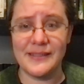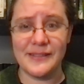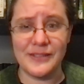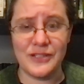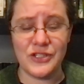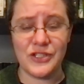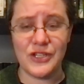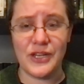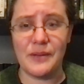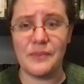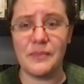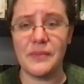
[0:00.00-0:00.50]

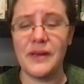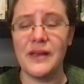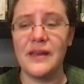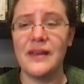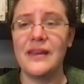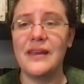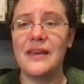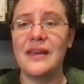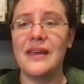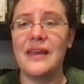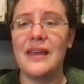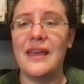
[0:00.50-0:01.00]
ship.
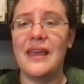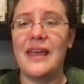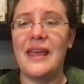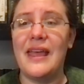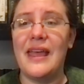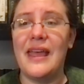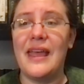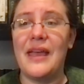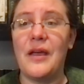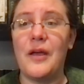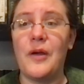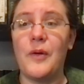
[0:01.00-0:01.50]

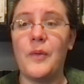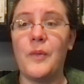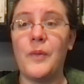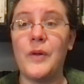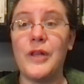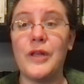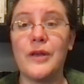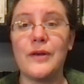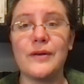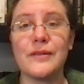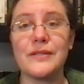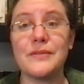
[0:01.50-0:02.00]
When
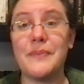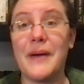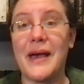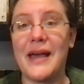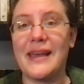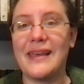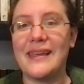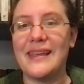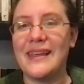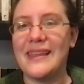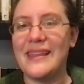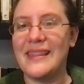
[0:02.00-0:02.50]
he goes
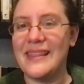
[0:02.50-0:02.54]
back